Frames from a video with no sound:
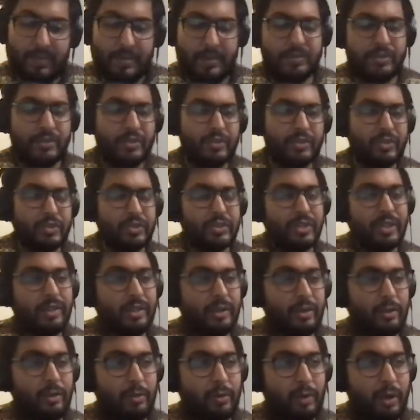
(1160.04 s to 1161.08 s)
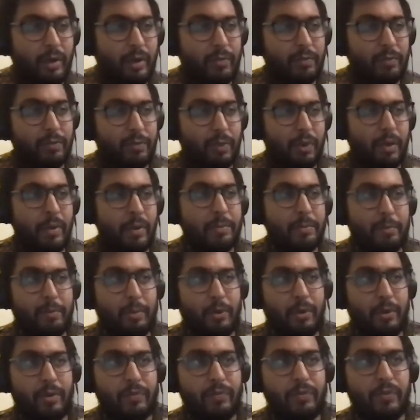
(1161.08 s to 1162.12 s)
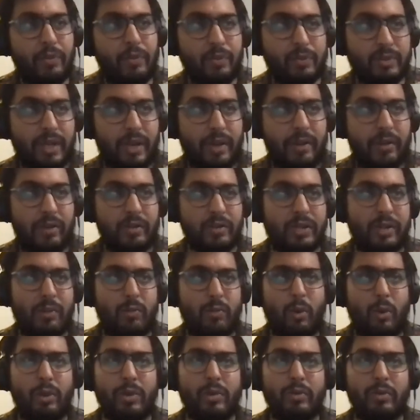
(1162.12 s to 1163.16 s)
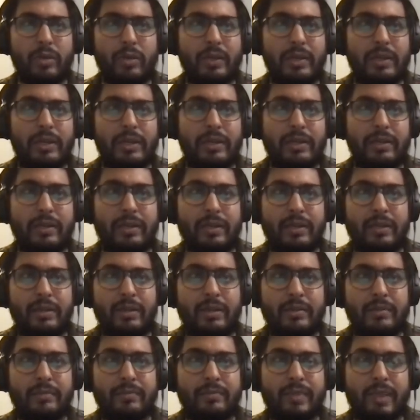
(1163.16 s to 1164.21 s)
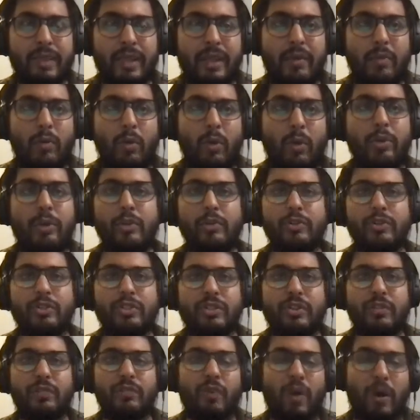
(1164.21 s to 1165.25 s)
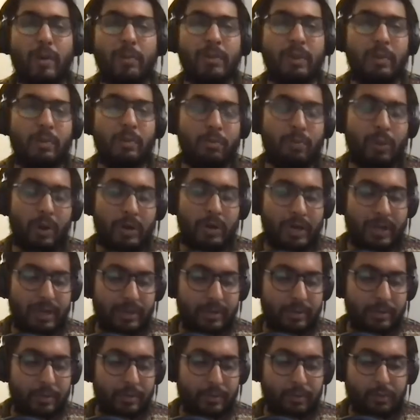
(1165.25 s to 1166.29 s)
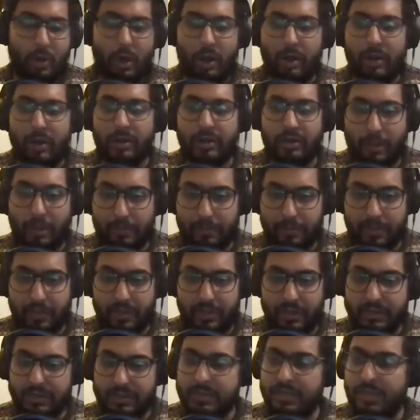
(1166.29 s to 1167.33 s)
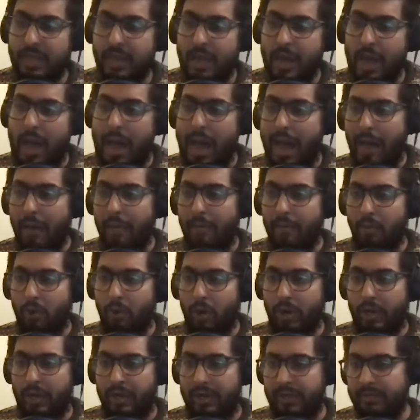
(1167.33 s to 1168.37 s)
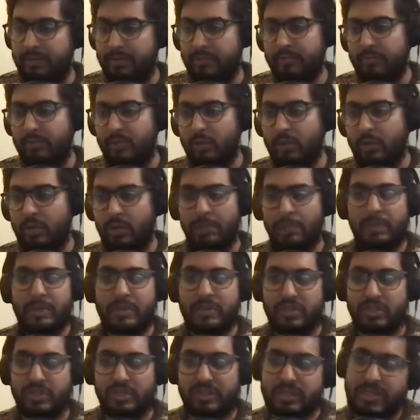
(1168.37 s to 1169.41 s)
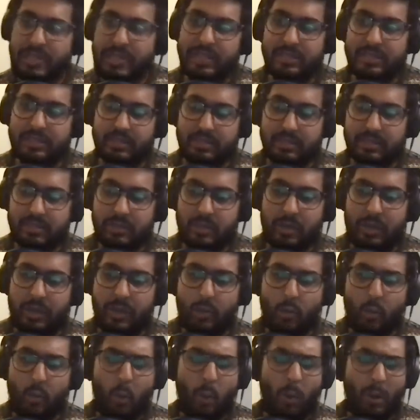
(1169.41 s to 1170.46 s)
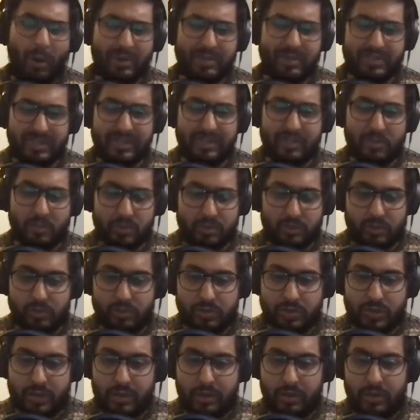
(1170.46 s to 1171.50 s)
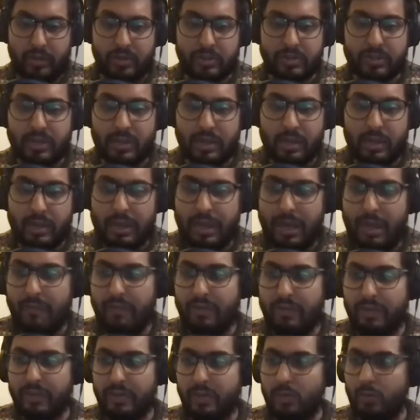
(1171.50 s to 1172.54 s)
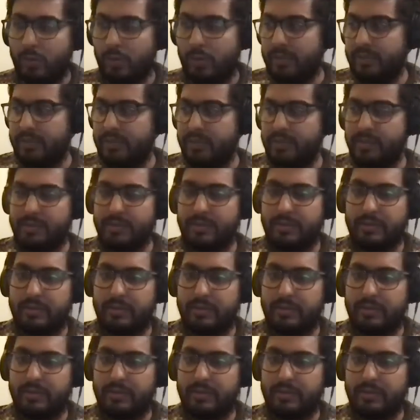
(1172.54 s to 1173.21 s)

It's interesting that you kind of brought up the point of newsletters. Like, what do you really like? Do you just inform them about like product updates, or like commission changes, or like what is in those newsletters every 2 weeks?